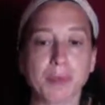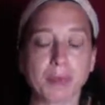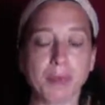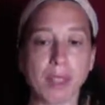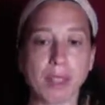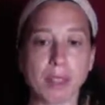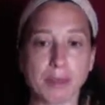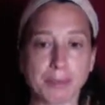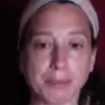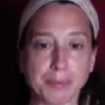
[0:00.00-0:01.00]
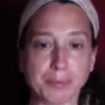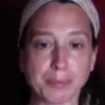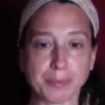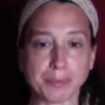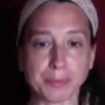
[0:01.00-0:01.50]
Feel
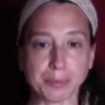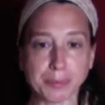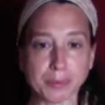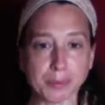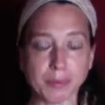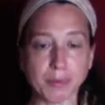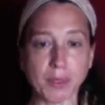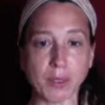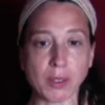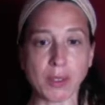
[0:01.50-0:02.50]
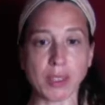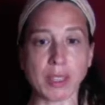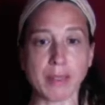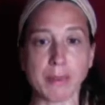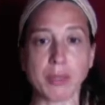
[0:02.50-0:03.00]
your
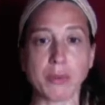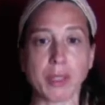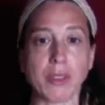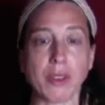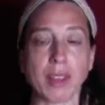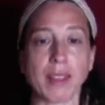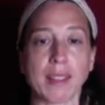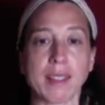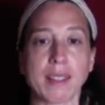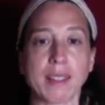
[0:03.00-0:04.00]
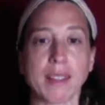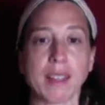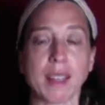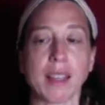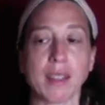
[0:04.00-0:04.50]
qi between your hands.
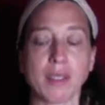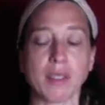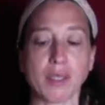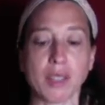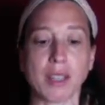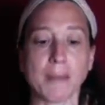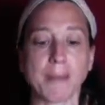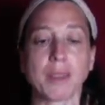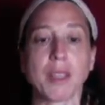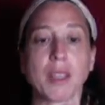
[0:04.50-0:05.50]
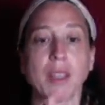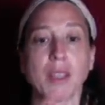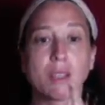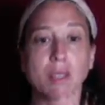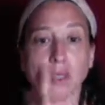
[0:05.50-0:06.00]
Contain your qi.
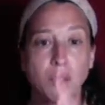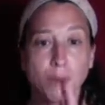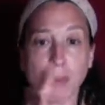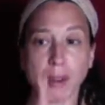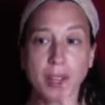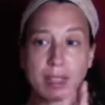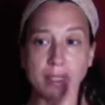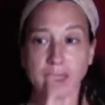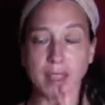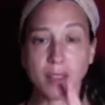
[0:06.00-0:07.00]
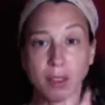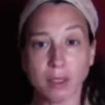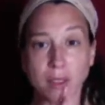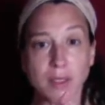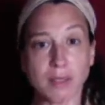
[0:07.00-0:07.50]
So you can rub your hands together
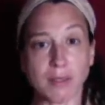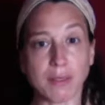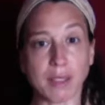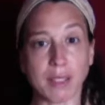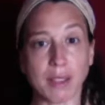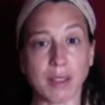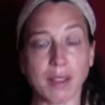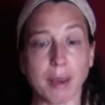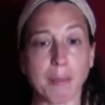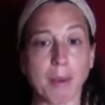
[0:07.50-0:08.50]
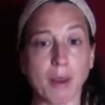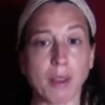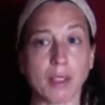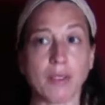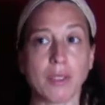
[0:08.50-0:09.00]
so you can feel that ball
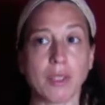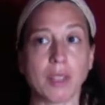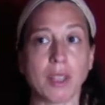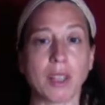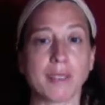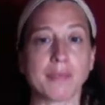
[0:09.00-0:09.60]
of qi.